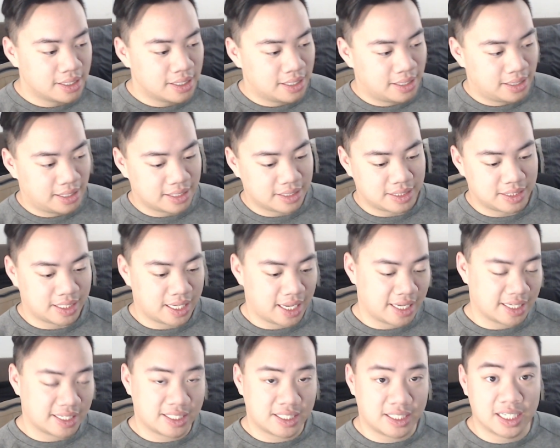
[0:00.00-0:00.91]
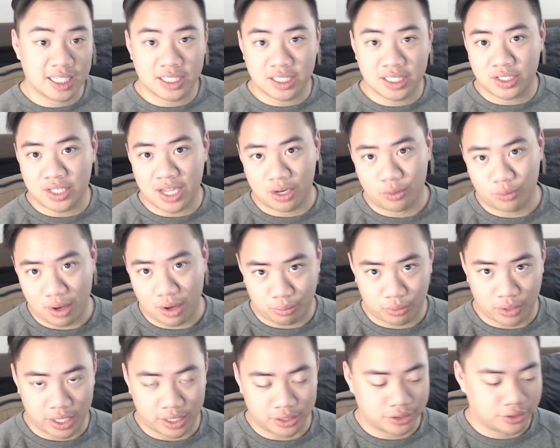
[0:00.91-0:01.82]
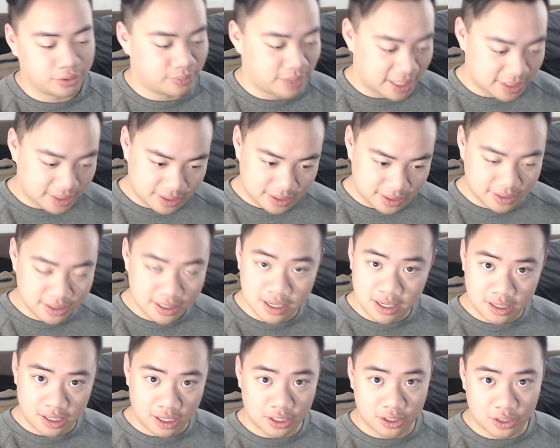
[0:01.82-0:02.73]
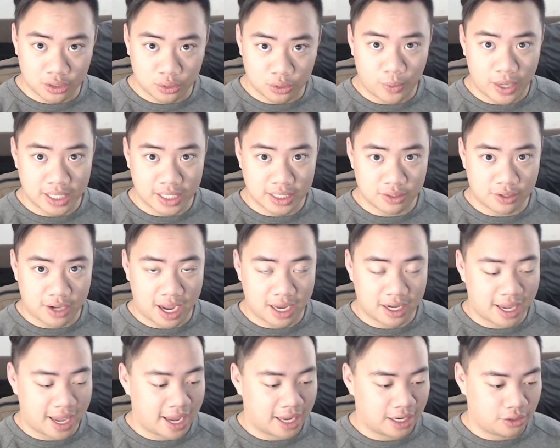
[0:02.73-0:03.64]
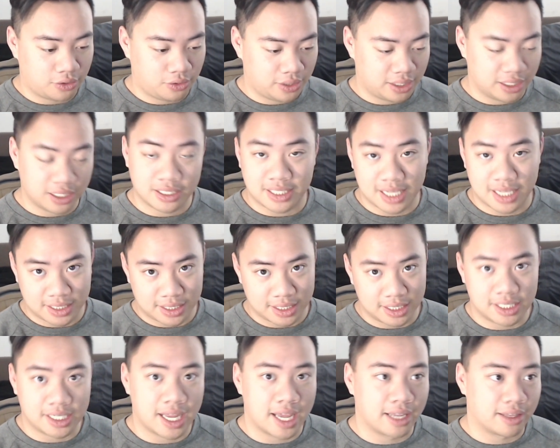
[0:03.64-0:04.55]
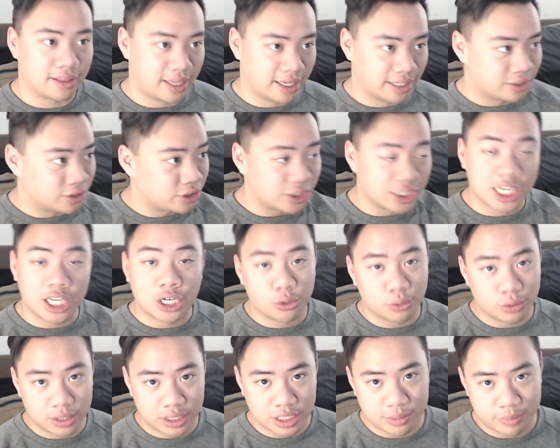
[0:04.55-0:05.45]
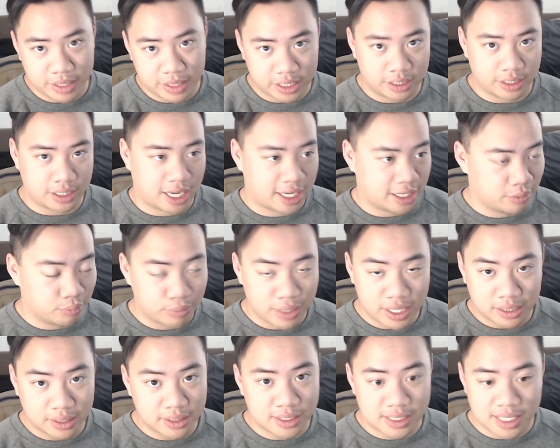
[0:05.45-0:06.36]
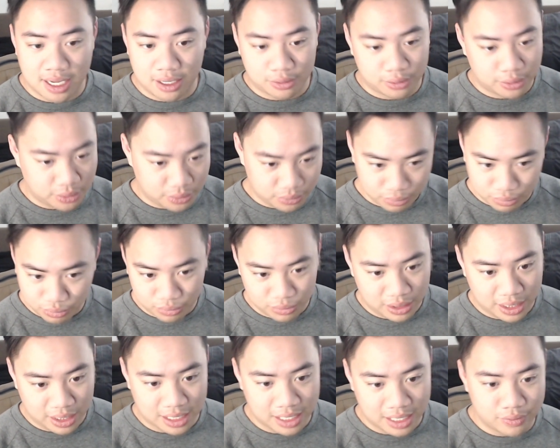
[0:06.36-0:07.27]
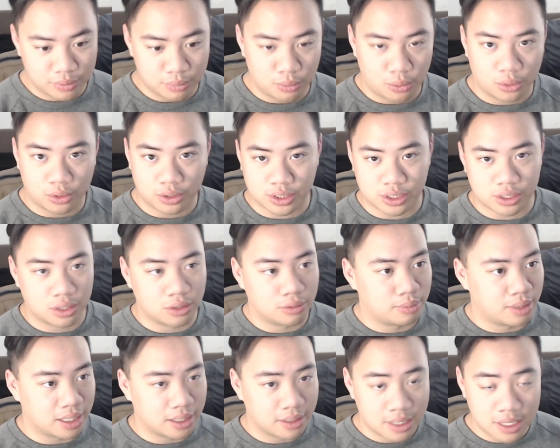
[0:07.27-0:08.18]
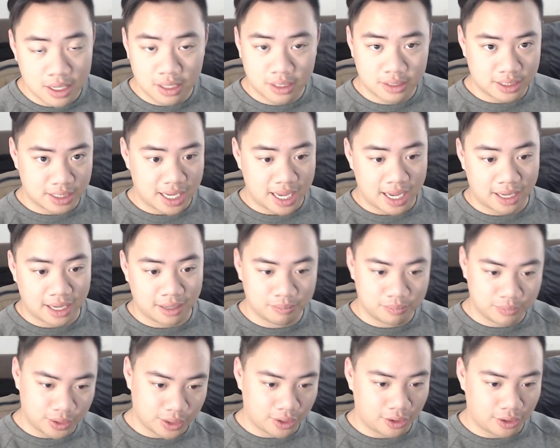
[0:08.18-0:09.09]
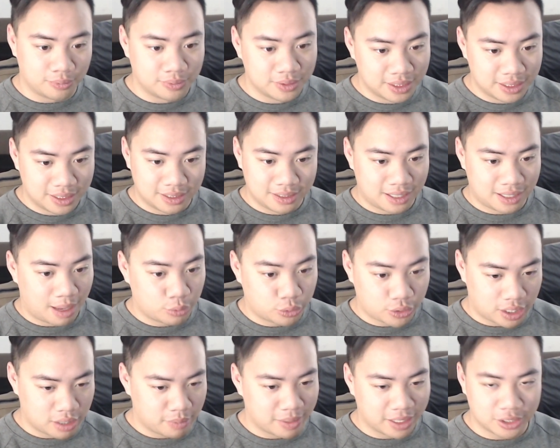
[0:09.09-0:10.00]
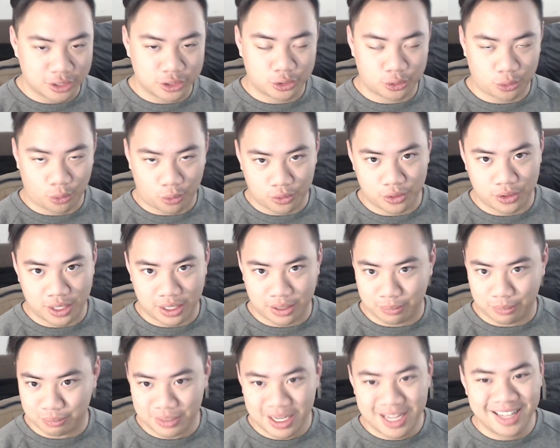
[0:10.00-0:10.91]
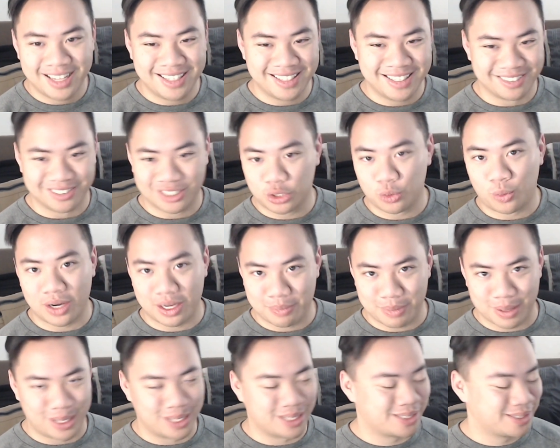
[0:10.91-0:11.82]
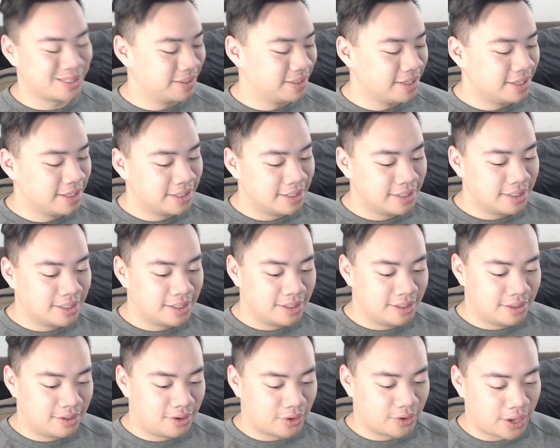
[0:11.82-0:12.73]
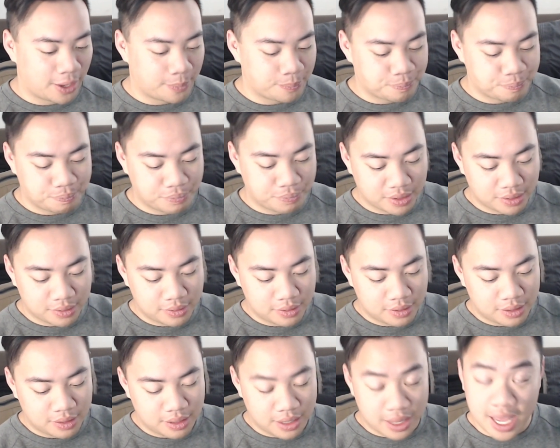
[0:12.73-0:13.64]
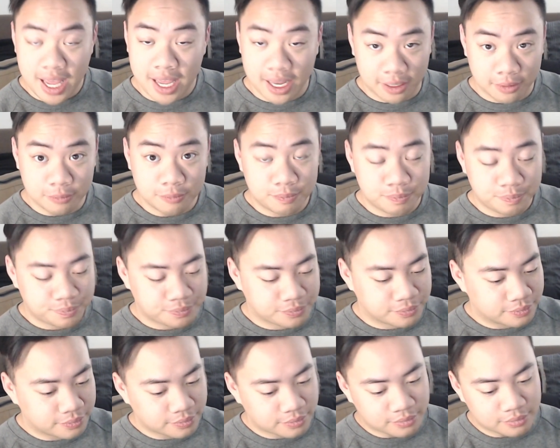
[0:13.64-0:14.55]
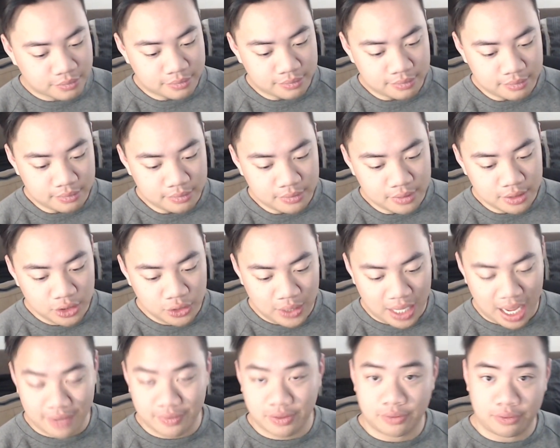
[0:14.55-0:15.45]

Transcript: let's say, six to ten rep range. That's a good way to kind of handle an intensity day. Like, generally speaking, I can break this down like even more so, but today, you know, I'm trying to make it shorter than twenty minutes. Okay. Then you have a